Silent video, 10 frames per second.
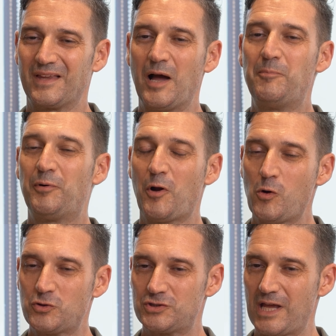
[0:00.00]

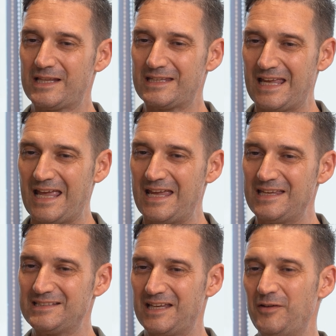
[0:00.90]
approached that
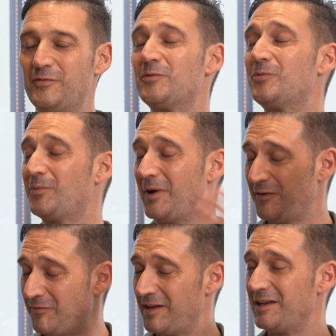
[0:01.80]
case if
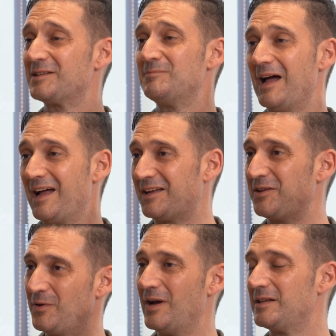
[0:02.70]
25 years back
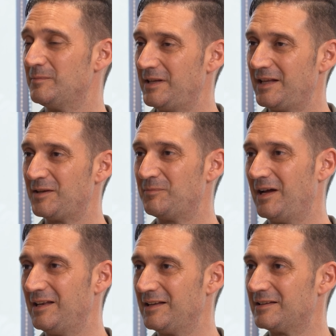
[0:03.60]
you had the magnetic
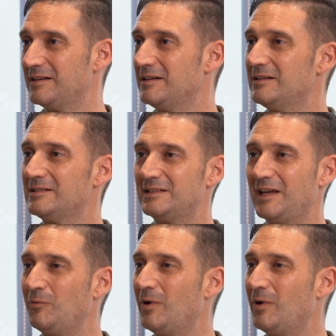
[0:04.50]
mallet? Same